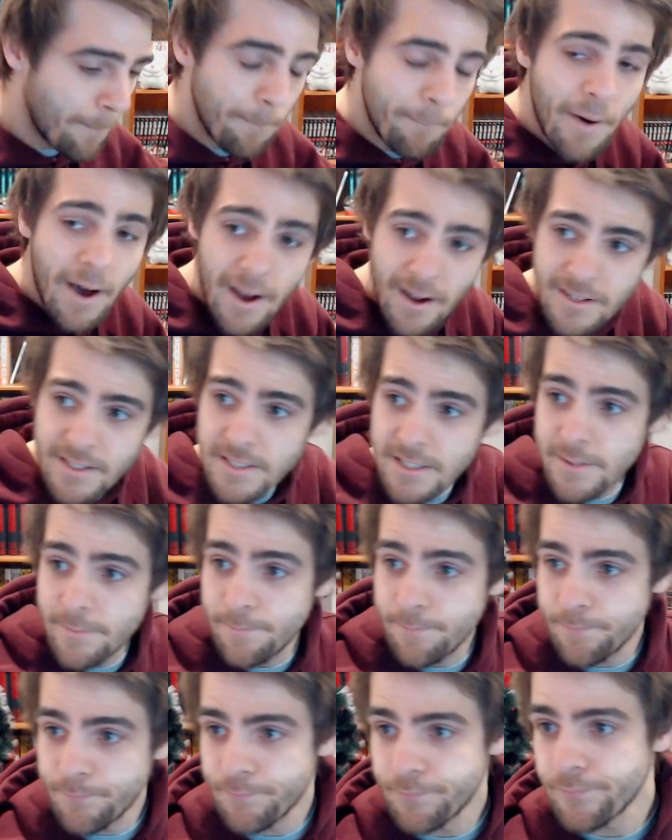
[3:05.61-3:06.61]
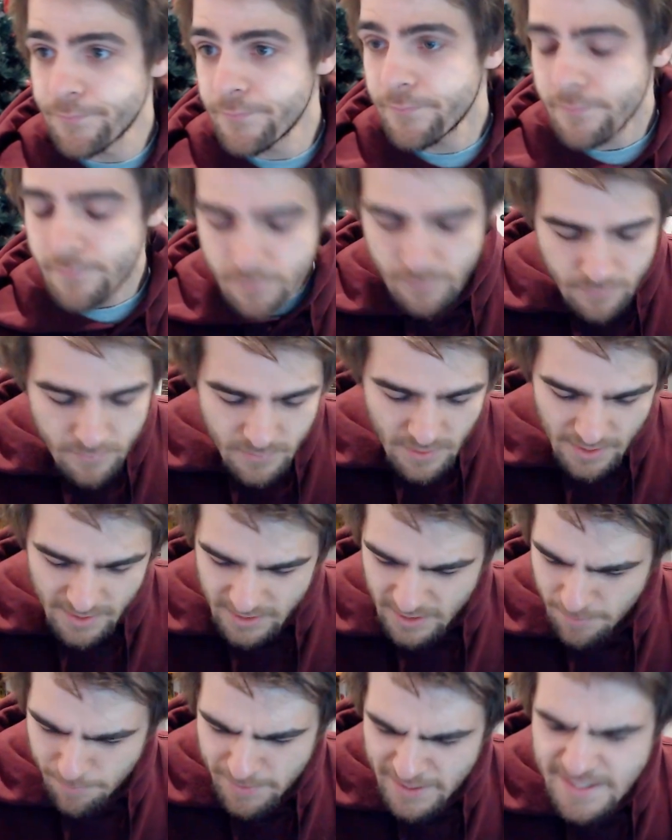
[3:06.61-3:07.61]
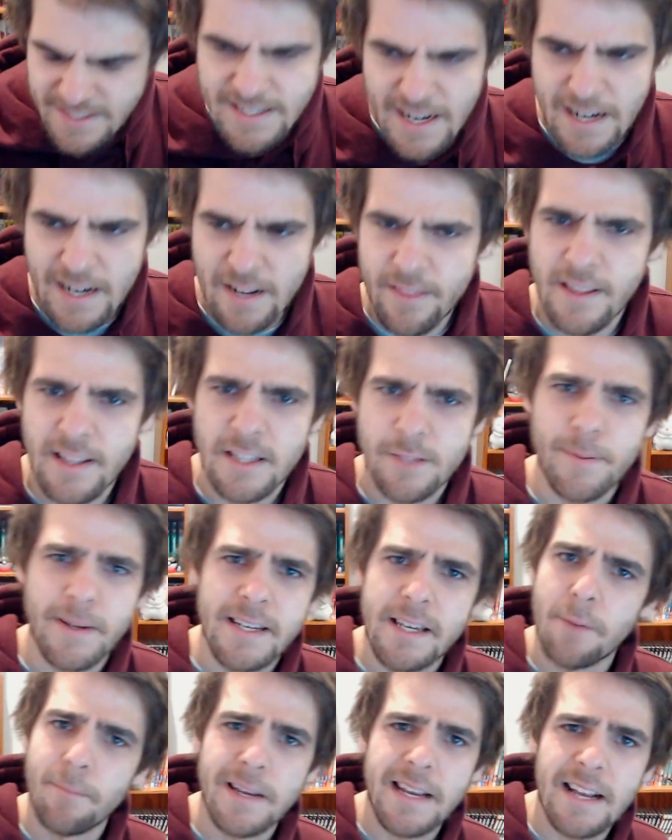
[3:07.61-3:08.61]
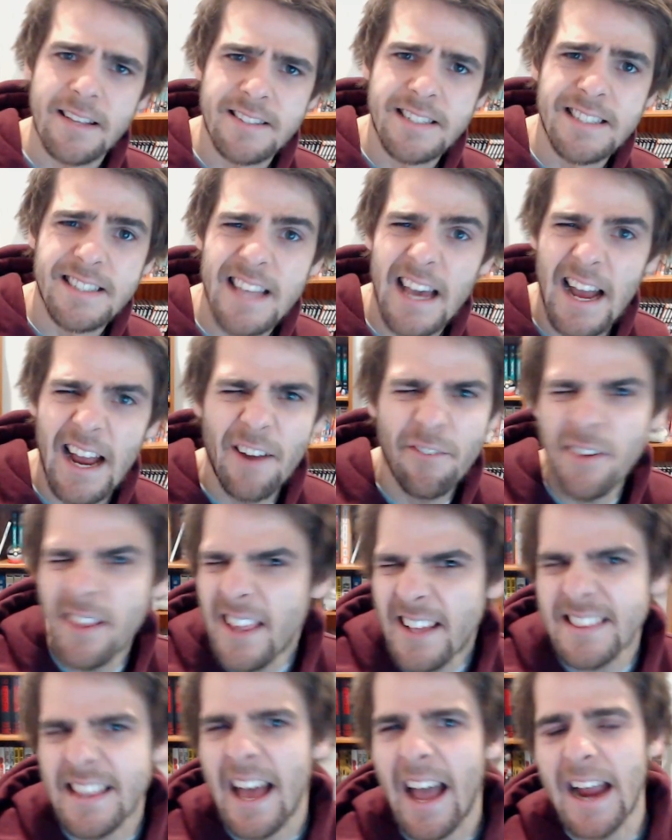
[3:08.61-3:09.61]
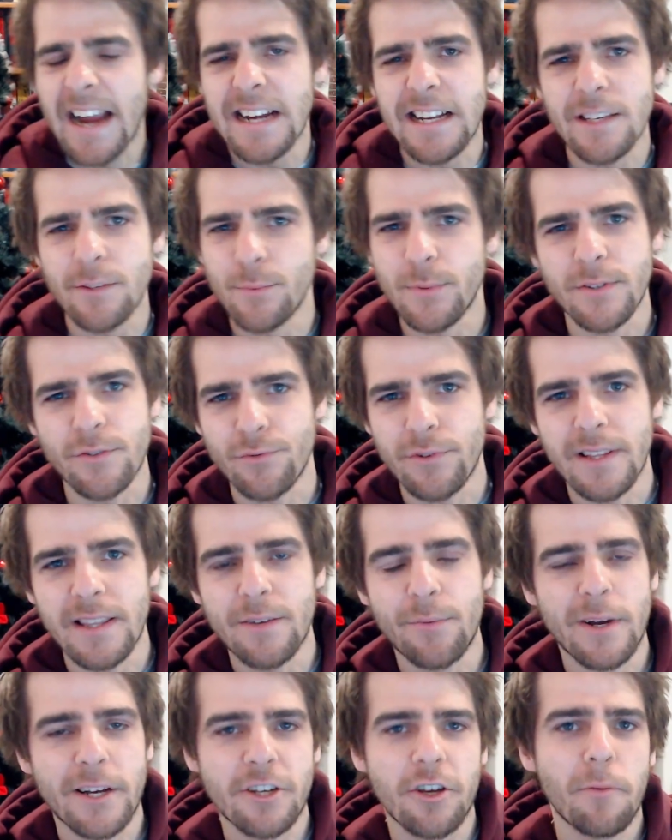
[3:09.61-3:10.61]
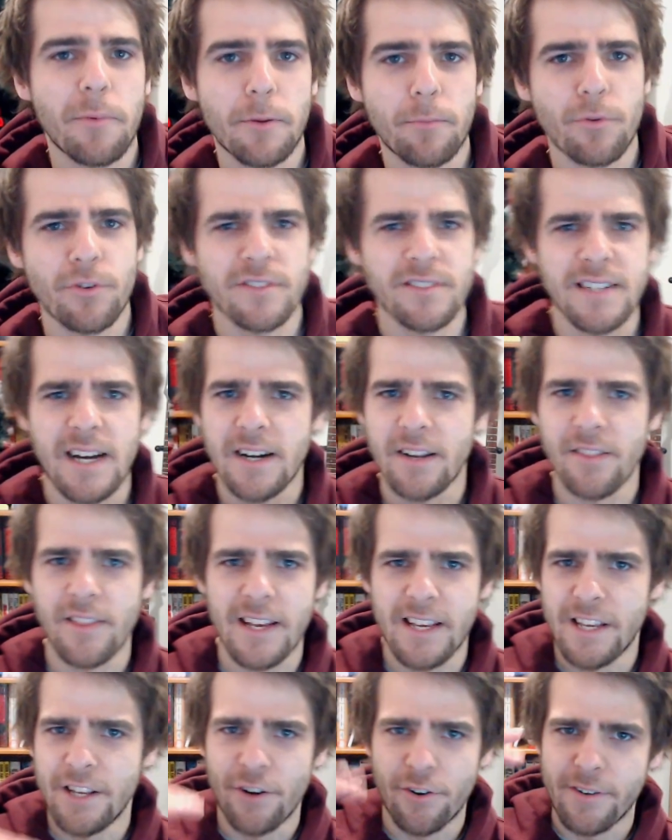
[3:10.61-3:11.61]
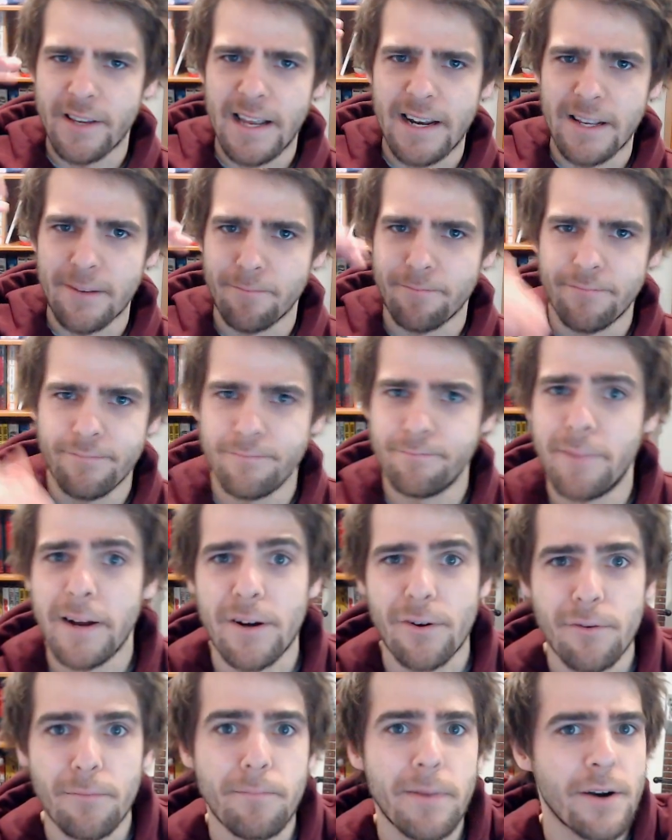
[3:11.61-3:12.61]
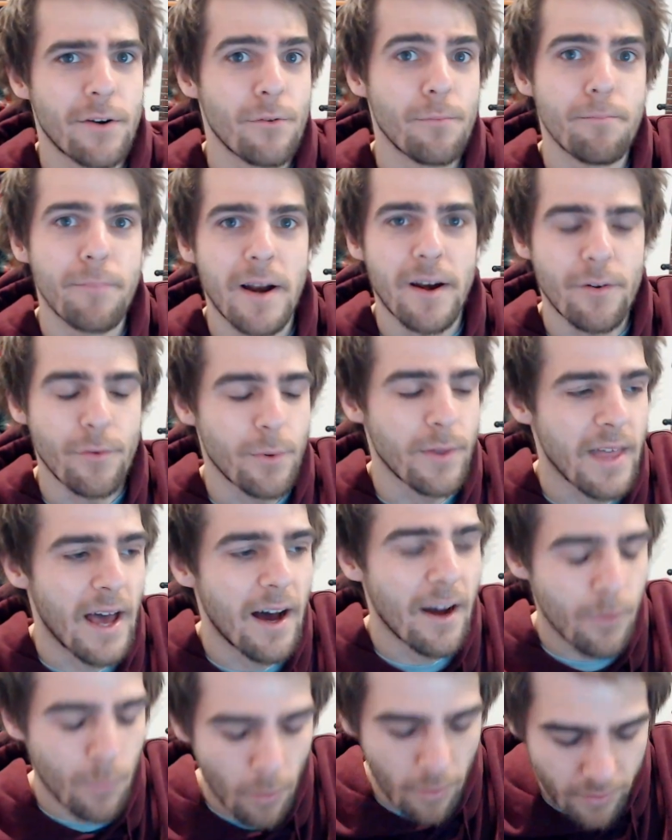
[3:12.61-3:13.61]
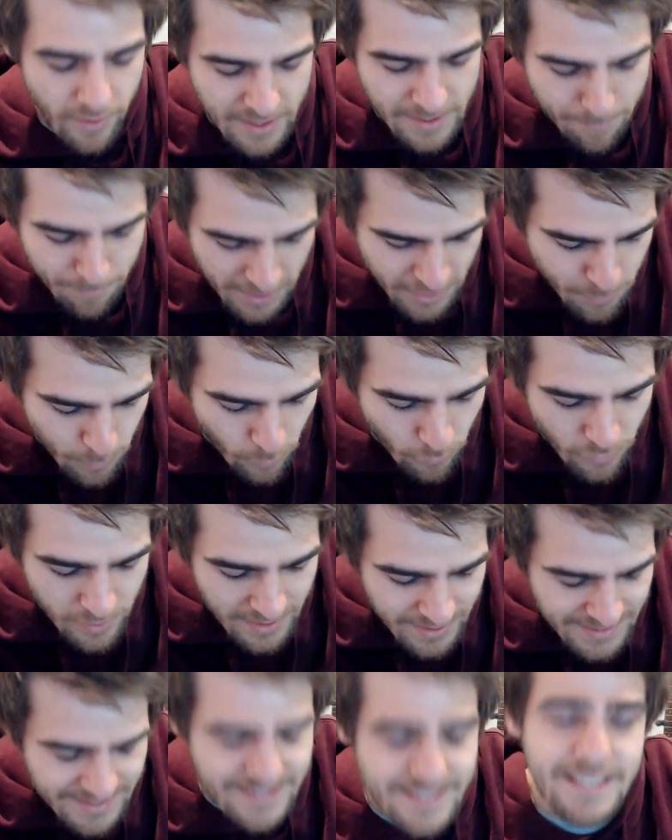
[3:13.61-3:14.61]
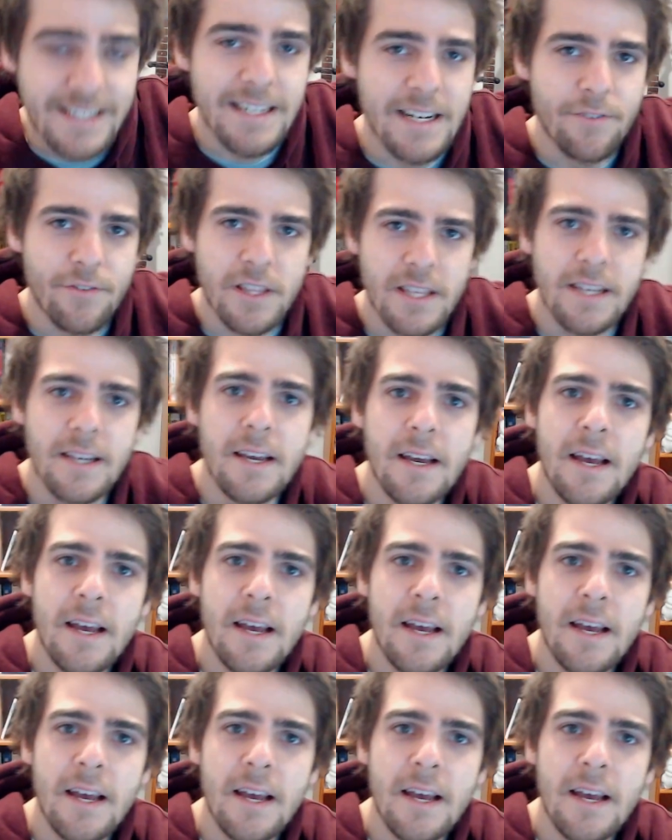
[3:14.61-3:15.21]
But compared to anything that's been coming out since I feel like the 80s was really when comic books started, like, you know, getting better and better and better with art quality and much more realistic and everything.